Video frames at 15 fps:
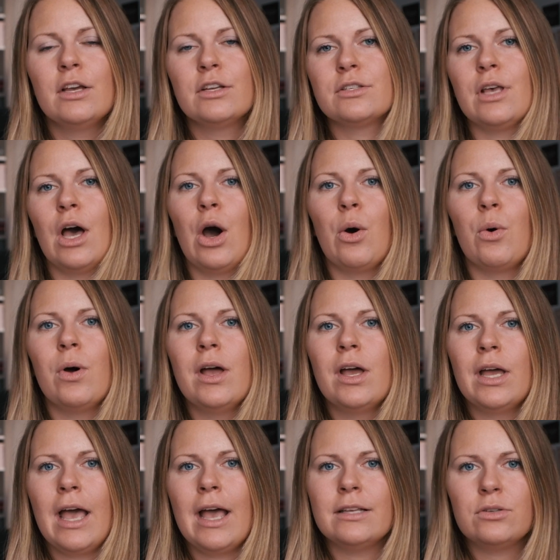So
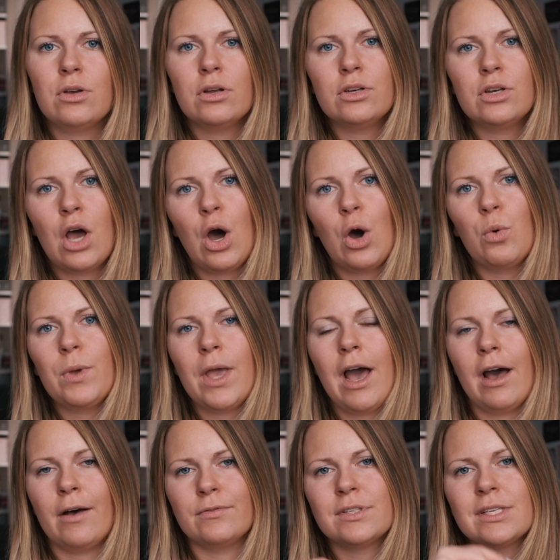as you know, we
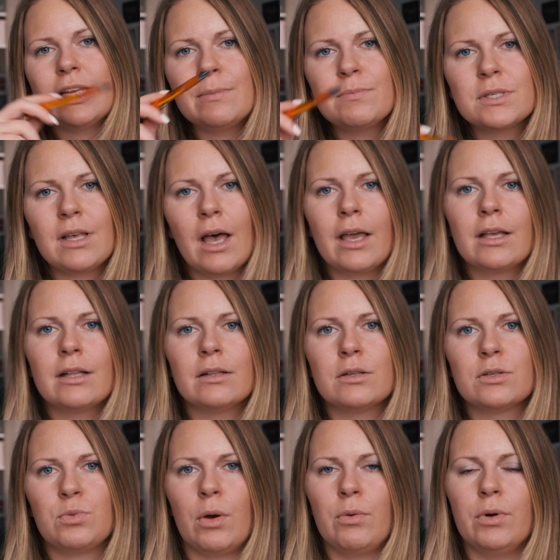have sleep
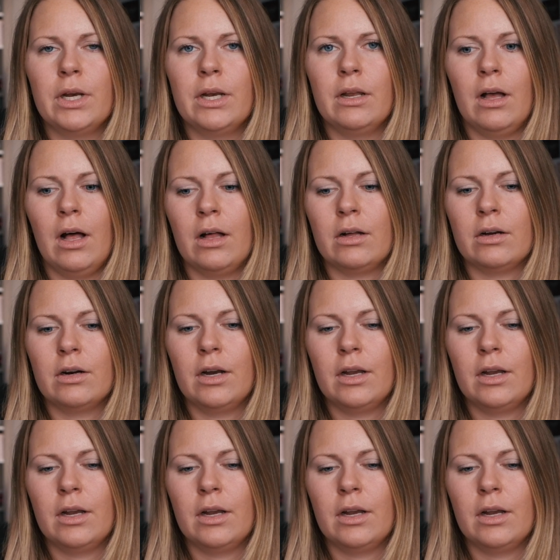cycles where we are